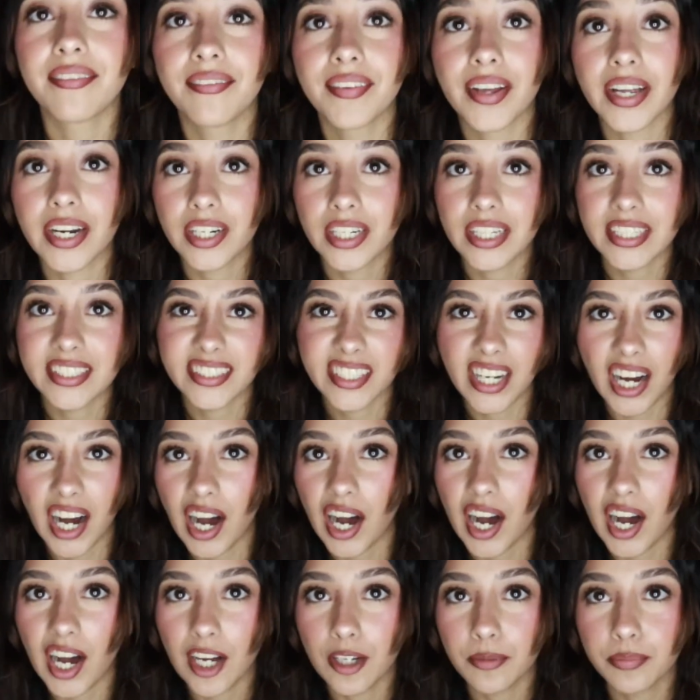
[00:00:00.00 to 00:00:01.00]
fairy
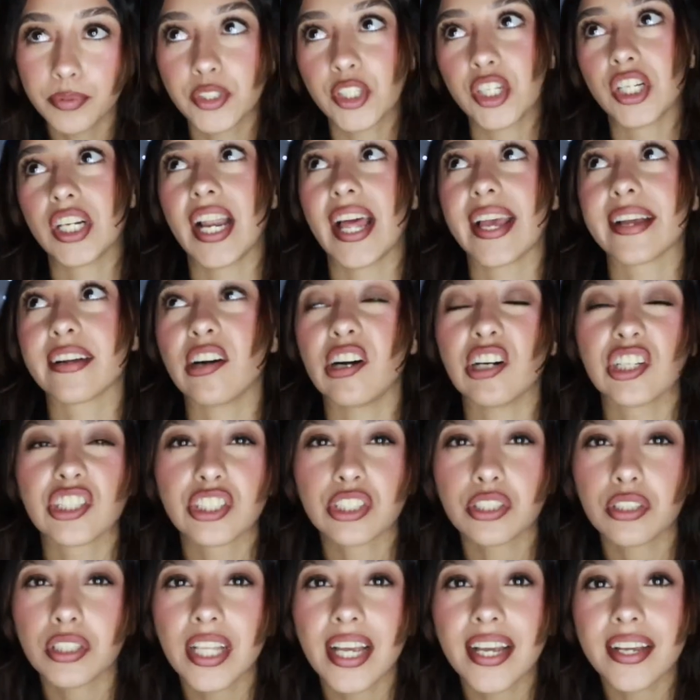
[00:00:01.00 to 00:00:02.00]
tops or like
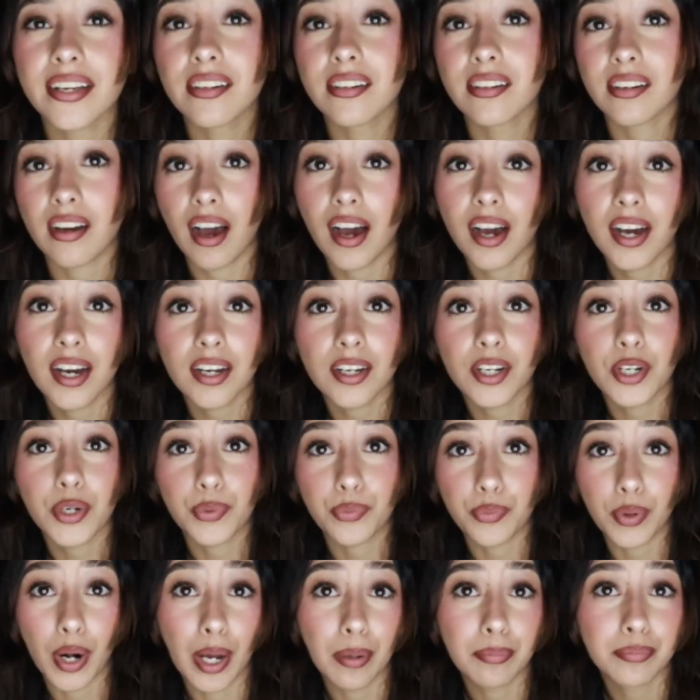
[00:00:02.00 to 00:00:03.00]
also like not
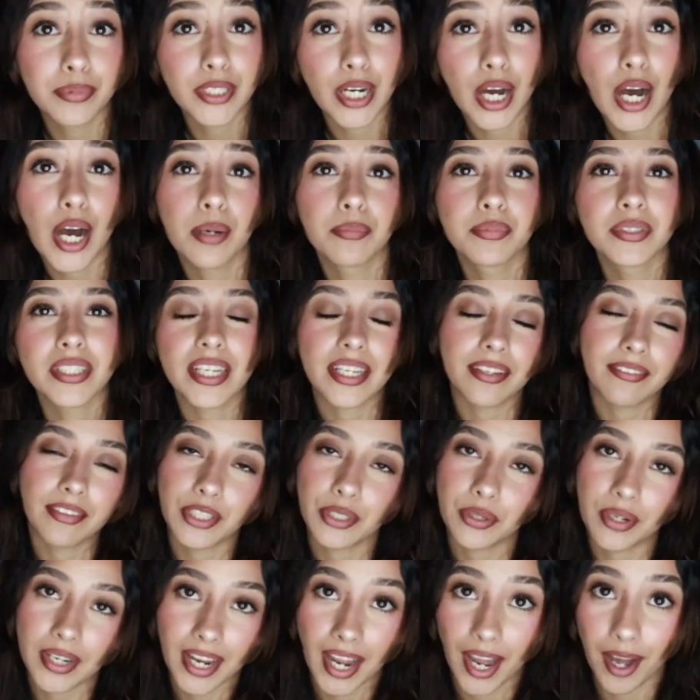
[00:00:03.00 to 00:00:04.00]
crop tops
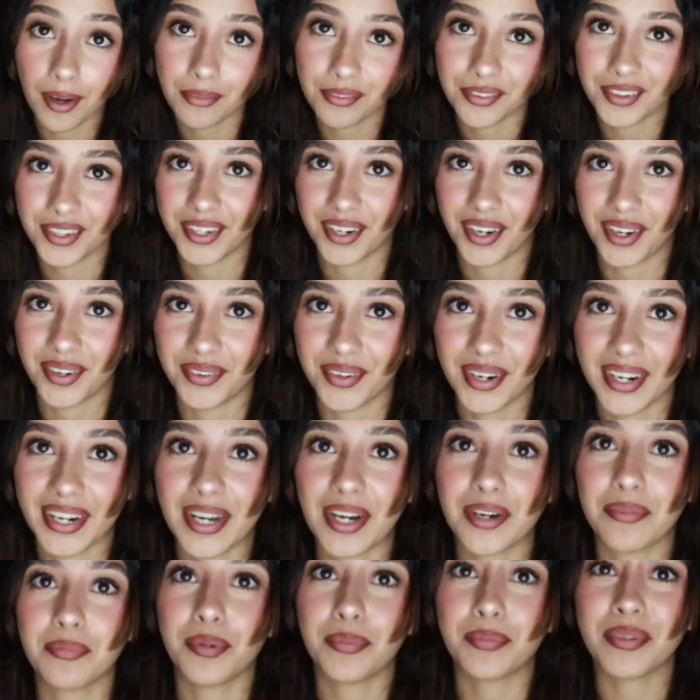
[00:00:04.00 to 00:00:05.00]
even though I have one on right
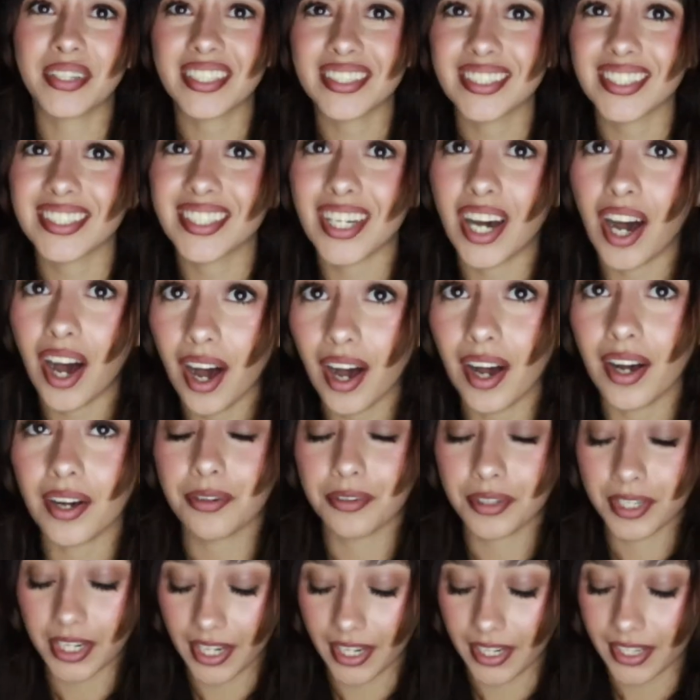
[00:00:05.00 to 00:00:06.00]
now but because it's hot
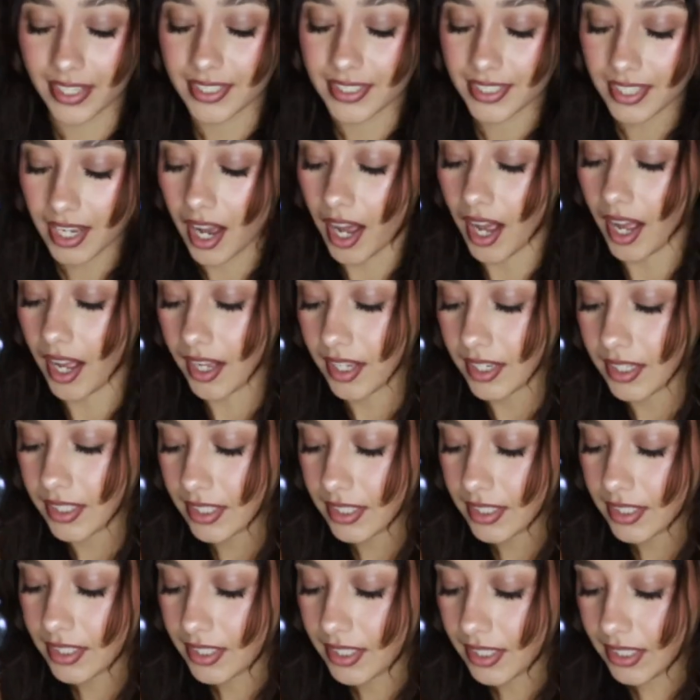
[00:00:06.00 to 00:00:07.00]
okay it's hot
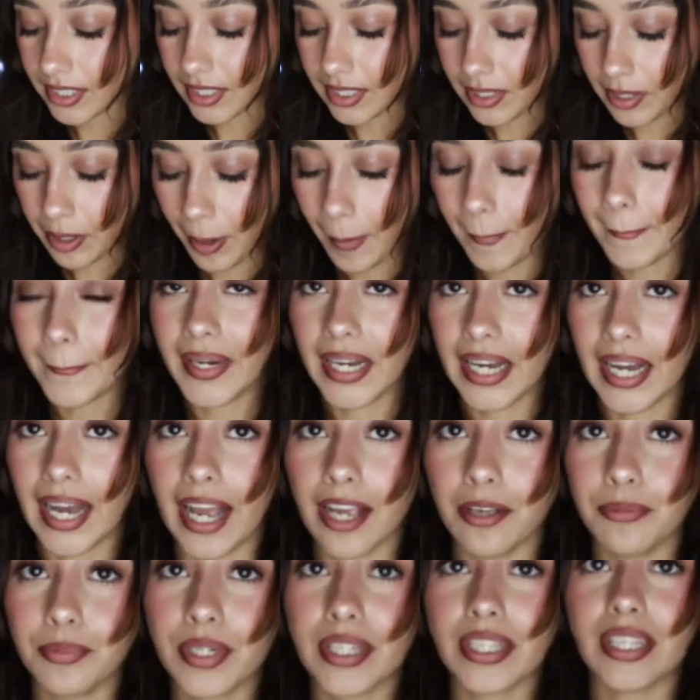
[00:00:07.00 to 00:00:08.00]
but
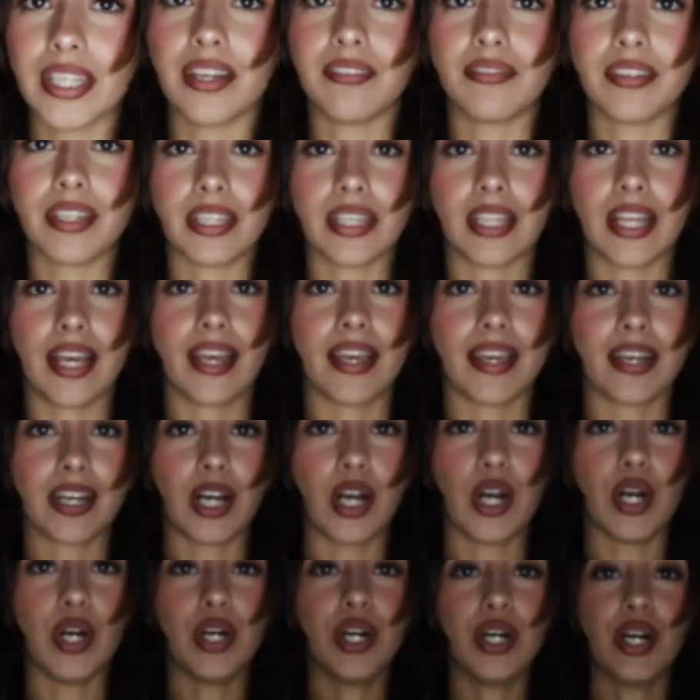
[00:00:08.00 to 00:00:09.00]
I've been loving like
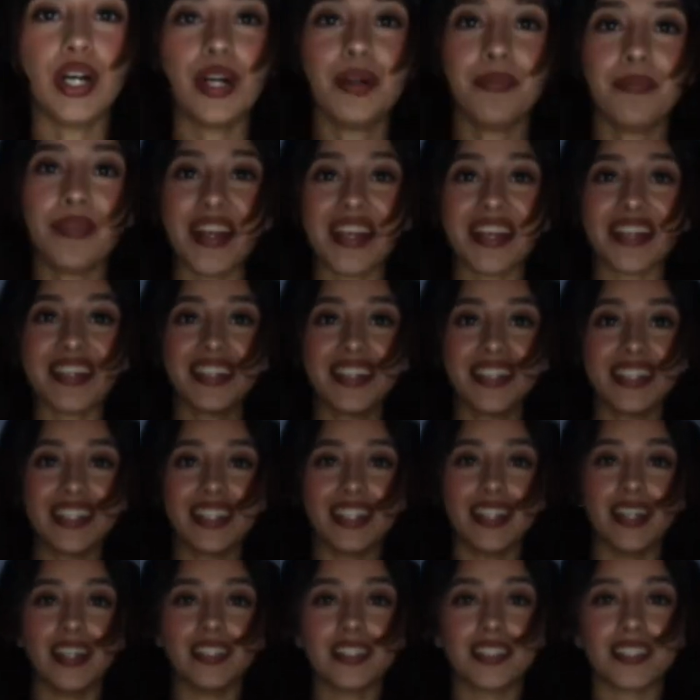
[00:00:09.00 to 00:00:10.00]
oh my
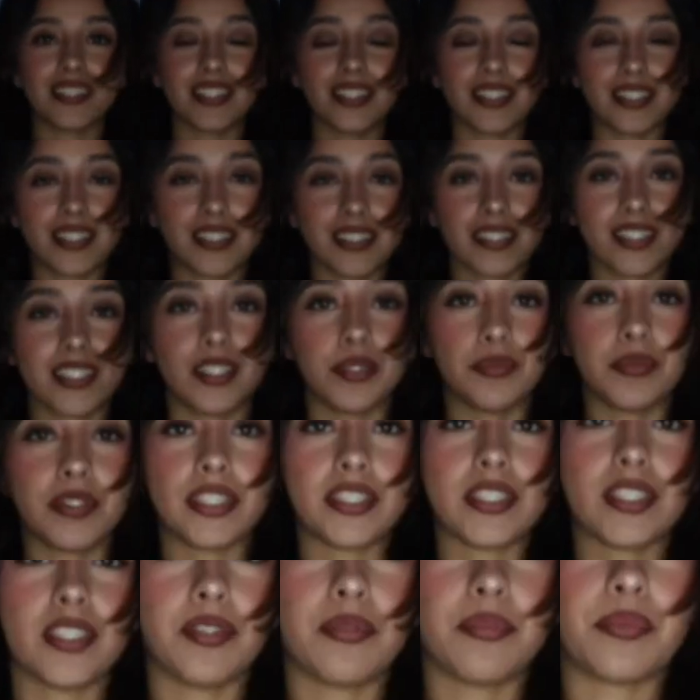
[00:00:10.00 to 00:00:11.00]
goodness this is gonna be
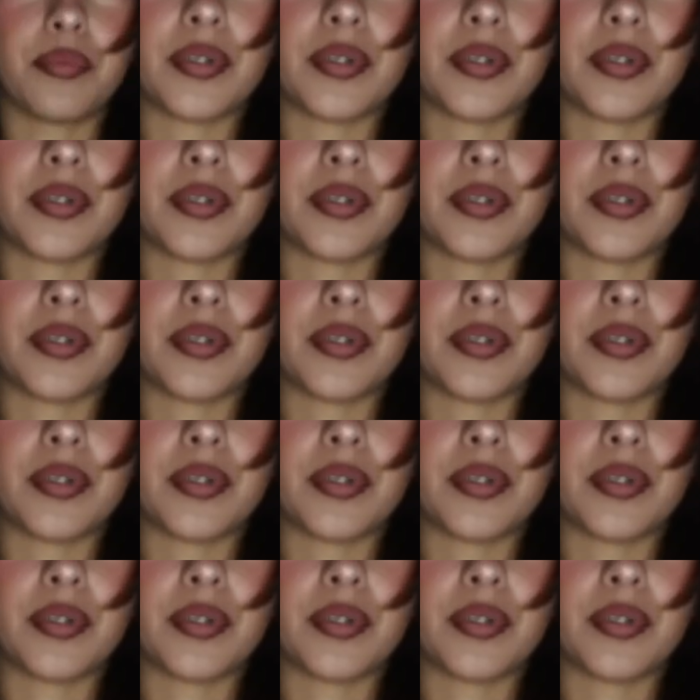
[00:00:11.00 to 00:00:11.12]
so